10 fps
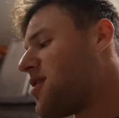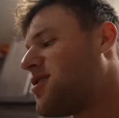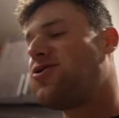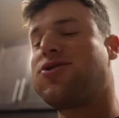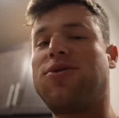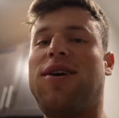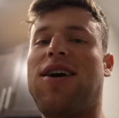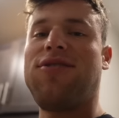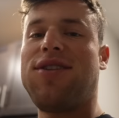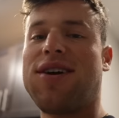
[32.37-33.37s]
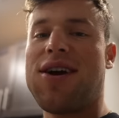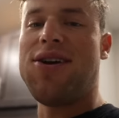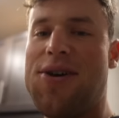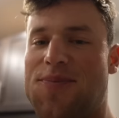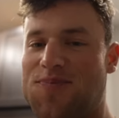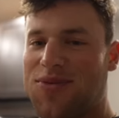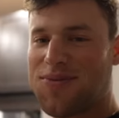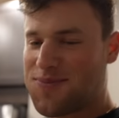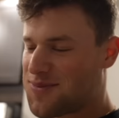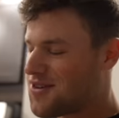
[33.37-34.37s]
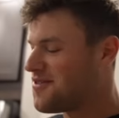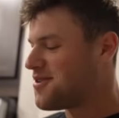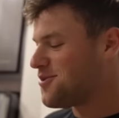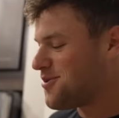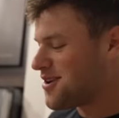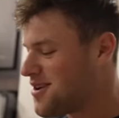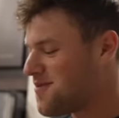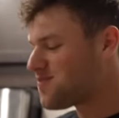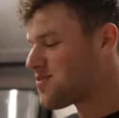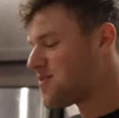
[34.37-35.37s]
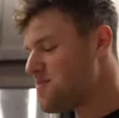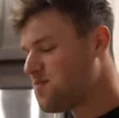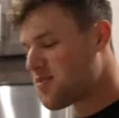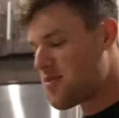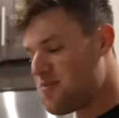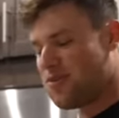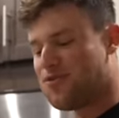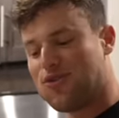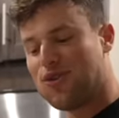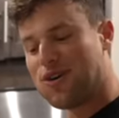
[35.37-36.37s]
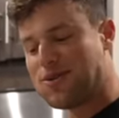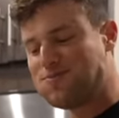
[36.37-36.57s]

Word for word: this is gonna be everything I eat. I'm giving it to Brittany before